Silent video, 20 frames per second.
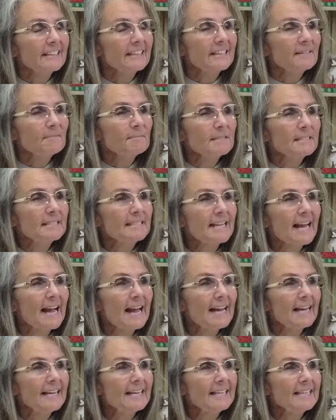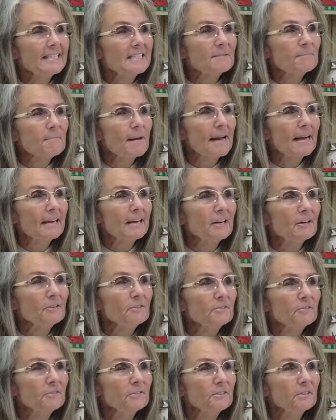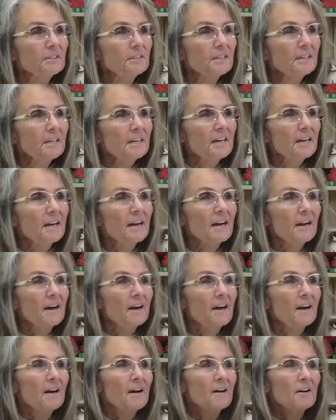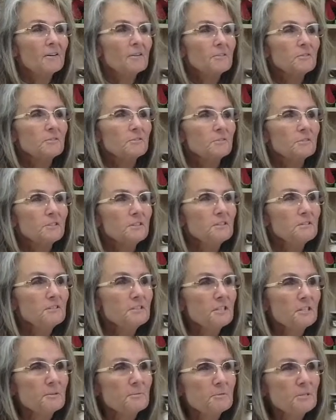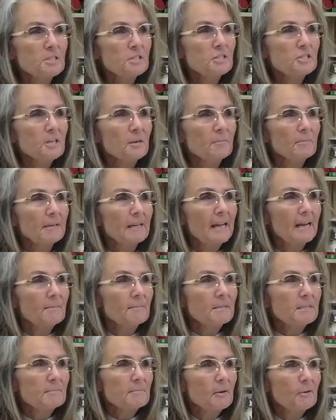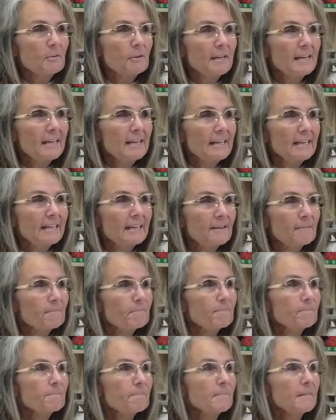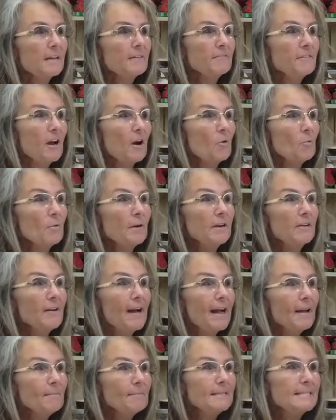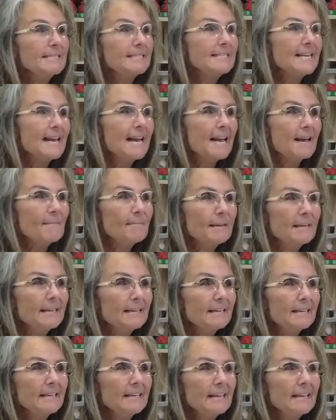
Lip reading: And Miss Diane is back over on YouTube. She's jumping like Miss Monique, if y'all will. Hi, Miss Debbie.